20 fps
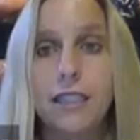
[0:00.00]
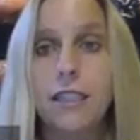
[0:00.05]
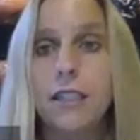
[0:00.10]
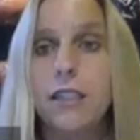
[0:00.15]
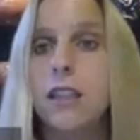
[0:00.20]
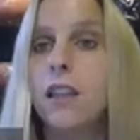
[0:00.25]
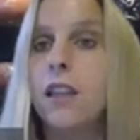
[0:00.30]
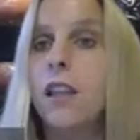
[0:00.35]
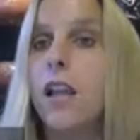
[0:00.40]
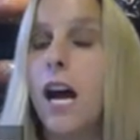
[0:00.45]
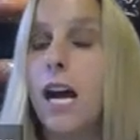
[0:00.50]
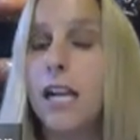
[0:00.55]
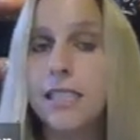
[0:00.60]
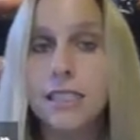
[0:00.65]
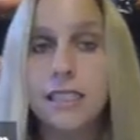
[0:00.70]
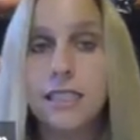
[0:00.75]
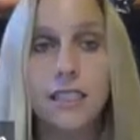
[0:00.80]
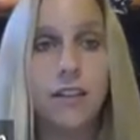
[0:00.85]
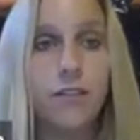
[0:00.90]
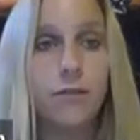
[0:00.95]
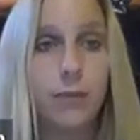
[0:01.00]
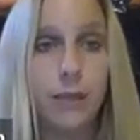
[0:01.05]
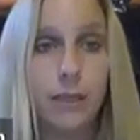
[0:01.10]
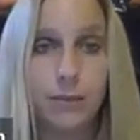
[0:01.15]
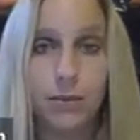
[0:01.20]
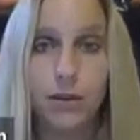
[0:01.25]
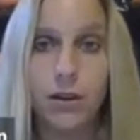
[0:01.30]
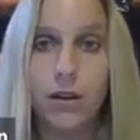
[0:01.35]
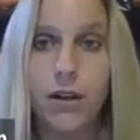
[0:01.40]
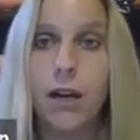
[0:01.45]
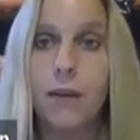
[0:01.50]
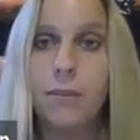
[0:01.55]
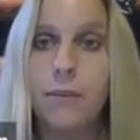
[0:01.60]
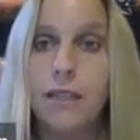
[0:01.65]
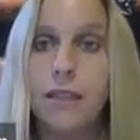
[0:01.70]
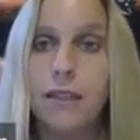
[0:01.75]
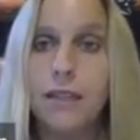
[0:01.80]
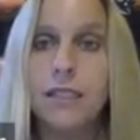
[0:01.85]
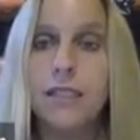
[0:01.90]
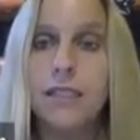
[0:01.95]
Lots of people. I
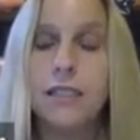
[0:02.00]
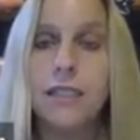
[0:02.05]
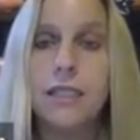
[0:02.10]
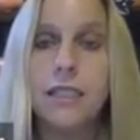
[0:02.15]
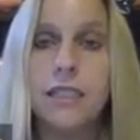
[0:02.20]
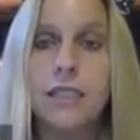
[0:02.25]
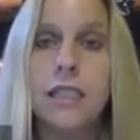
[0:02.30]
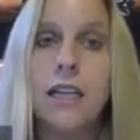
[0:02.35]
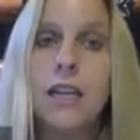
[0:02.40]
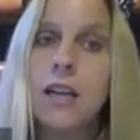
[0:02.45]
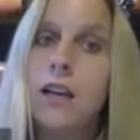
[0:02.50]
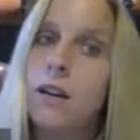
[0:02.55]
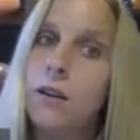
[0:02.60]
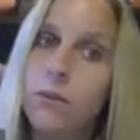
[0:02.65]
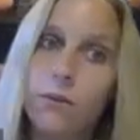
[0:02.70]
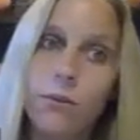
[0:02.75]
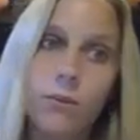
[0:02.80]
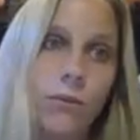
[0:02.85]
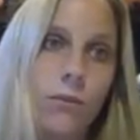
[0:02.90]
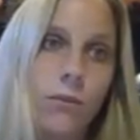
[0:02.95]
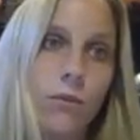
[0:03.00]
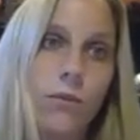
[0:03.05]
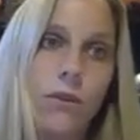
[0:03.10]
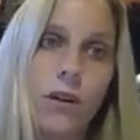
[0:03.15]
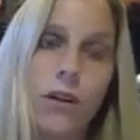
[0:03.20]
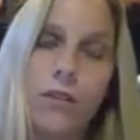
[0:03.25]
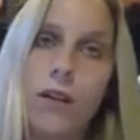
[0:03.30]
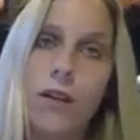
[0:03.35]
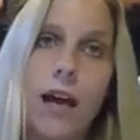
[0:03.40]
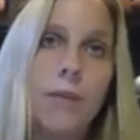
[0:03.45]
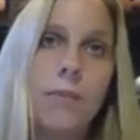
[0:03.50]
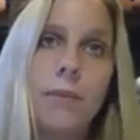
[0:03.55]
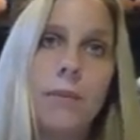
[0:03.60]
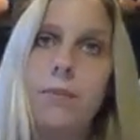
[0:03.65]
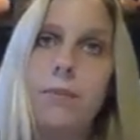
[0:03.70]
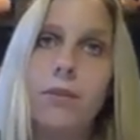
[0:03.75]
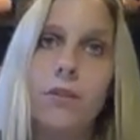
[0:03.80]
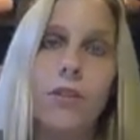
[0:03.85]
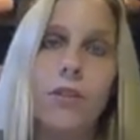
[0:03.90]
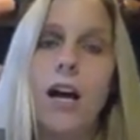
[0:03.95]
mean, a lot of
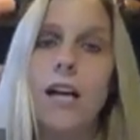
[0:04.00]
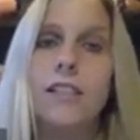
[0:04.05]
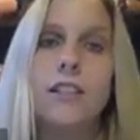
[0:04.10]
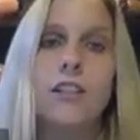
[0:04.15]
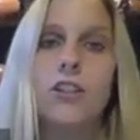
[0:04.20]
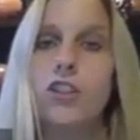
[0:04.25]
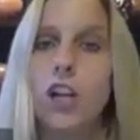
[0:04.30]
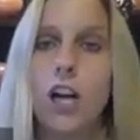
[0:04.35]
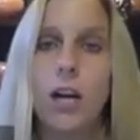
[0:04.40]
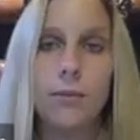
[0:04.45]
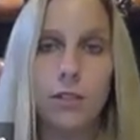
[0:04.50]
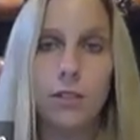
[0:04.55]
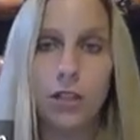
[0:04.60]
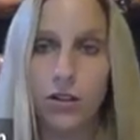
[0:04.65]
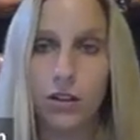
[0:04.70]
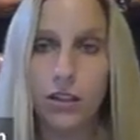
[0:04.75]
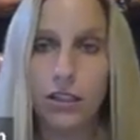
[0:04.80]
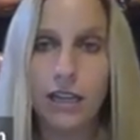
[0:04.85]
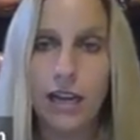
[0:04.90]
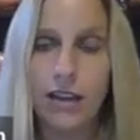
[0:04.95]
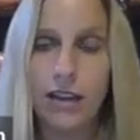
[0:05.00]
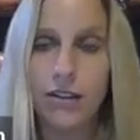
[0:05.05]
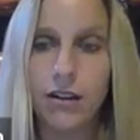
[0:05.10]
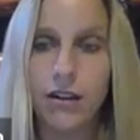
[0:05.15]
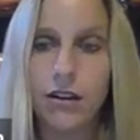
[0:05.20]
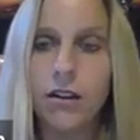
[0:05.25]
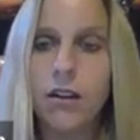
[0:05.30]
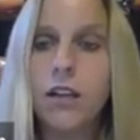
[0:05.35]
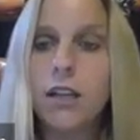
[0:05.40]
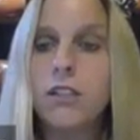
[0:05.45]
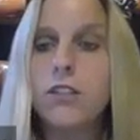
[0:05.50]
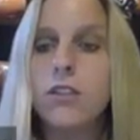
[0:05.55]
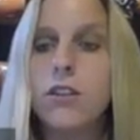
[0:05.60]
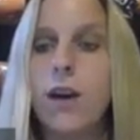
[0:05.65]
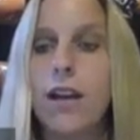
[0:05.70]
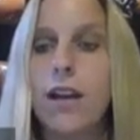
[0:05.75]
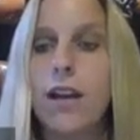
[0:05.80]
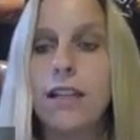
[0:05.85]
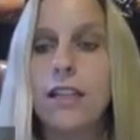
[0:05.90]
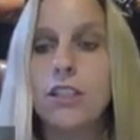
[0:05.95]
people lost their jobs altogether. So
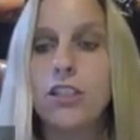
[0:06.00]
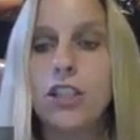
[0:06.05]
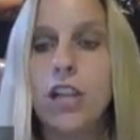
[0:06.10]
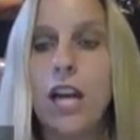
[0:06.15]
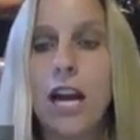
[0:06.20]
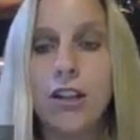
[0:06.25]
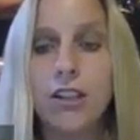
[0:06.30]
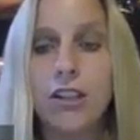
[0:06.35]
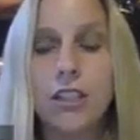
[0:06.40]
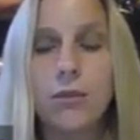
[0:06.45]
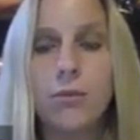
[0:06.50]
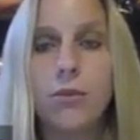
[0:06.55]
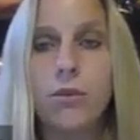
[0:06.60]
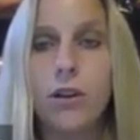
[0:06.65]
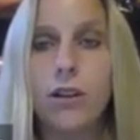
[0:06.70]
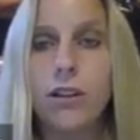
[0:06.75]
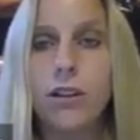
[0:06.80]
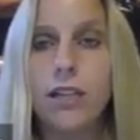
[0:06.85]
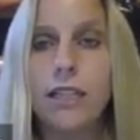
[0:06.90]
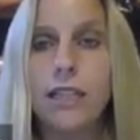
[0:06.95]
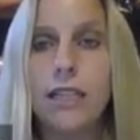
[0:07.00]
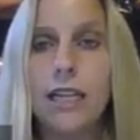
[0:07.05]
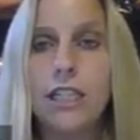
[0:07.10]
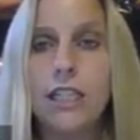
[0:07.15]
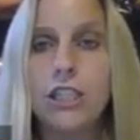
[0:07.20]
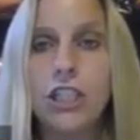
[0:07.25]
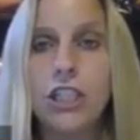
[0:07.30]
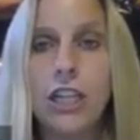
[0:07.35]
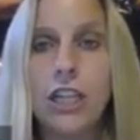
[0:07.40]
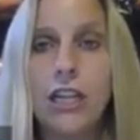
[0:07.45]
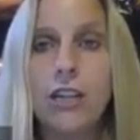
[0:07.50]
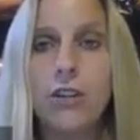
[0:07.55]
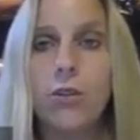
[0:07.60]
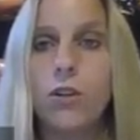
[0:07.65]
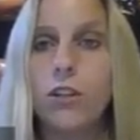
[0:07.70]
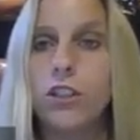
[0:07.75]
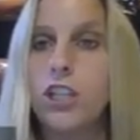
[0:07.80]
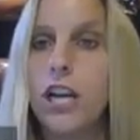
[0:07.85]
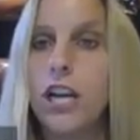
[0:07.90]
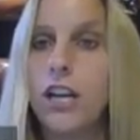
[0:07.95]
I think child support litigation
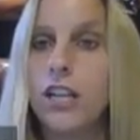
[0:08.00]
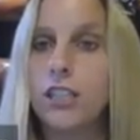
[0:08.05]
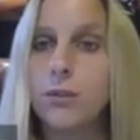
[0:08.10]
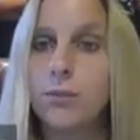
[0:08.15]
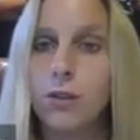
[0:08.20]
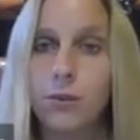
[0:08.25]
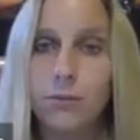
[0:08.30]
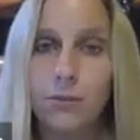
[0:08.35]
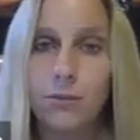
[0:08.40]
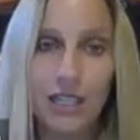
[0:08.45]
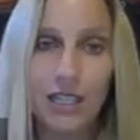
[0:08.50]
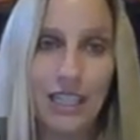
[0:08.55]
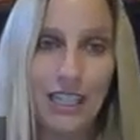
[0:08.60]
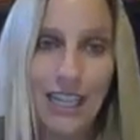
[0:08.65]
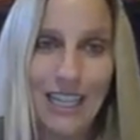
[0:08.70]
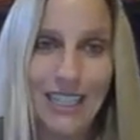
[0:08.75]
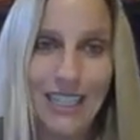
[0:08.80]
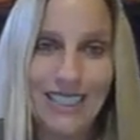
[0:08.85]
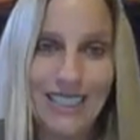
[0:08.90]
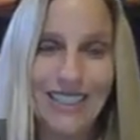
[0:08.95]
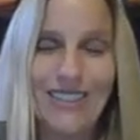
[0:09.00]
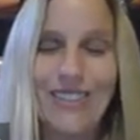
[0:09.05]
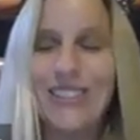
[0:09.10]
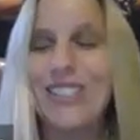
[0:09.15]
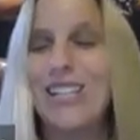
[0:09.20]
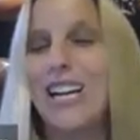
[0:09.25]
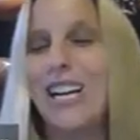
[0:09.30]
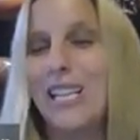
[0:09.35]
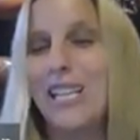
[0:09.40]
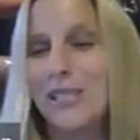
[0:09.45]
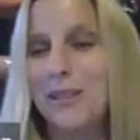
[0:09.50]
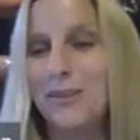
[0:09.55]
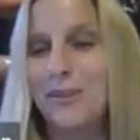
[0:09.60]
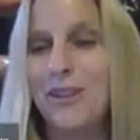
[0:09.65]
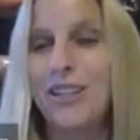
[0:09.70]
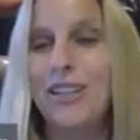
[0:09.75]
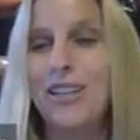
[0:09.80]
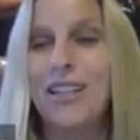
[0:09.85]
or child support mediation or child support